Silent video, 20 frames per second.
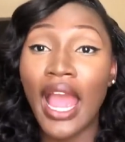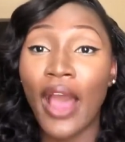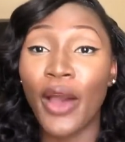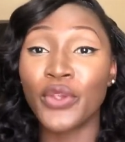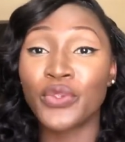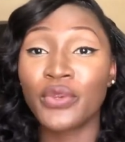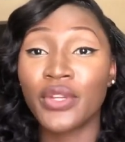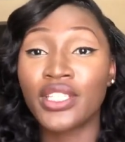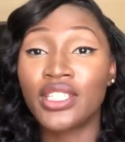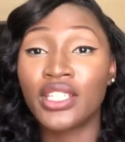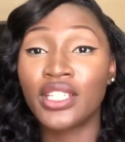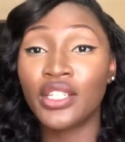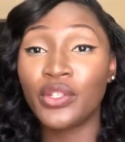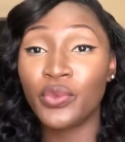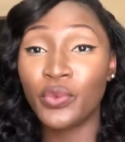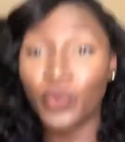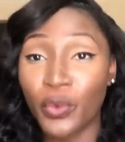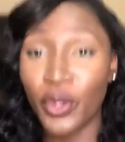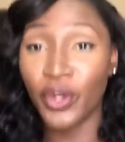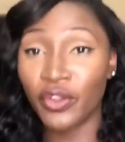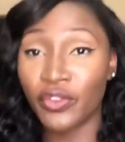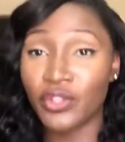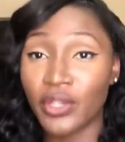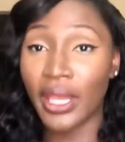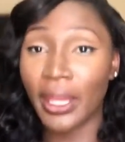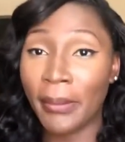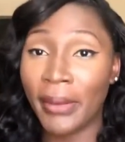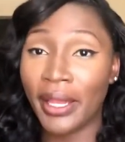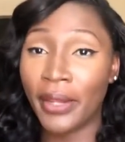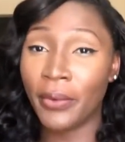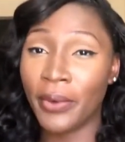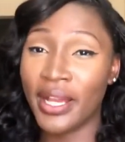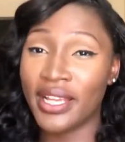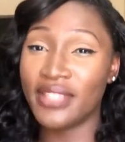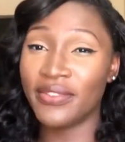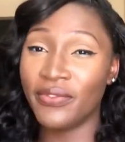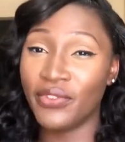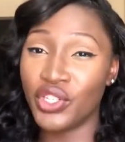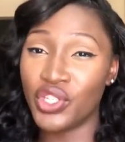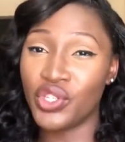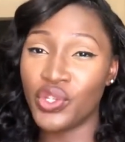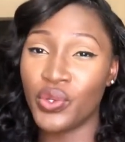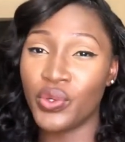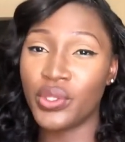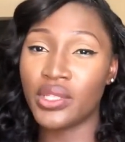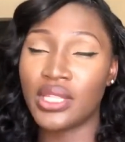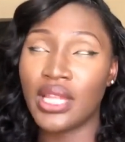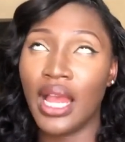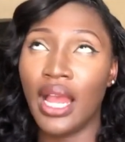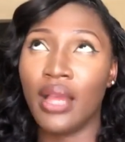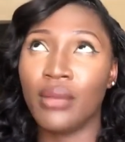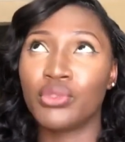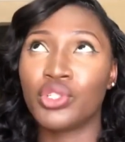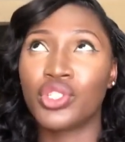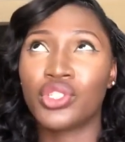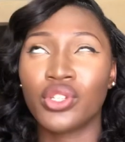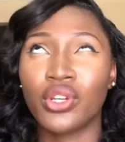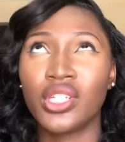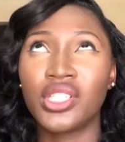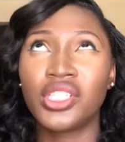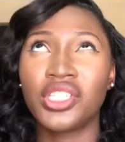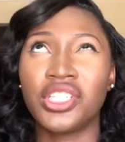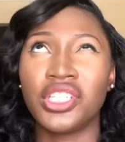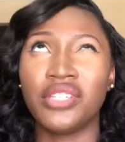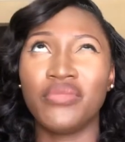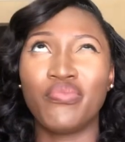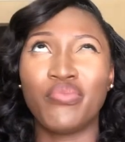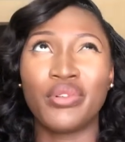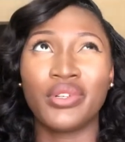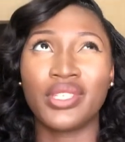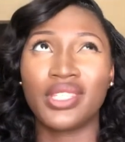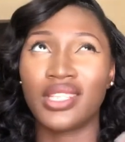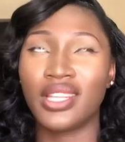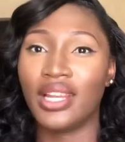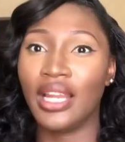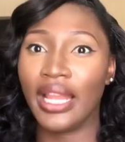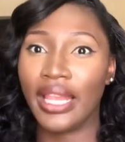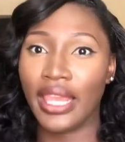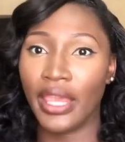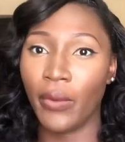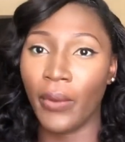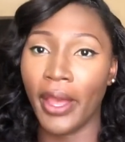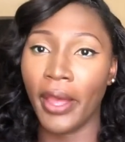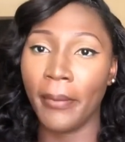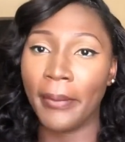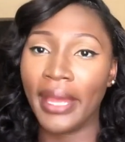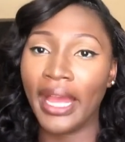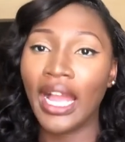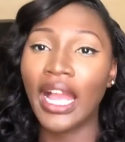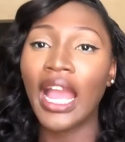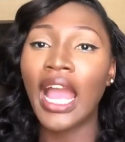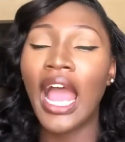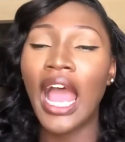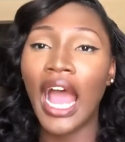I was watching one of Toke Makuma's videos that I'm sure she posted like a while back.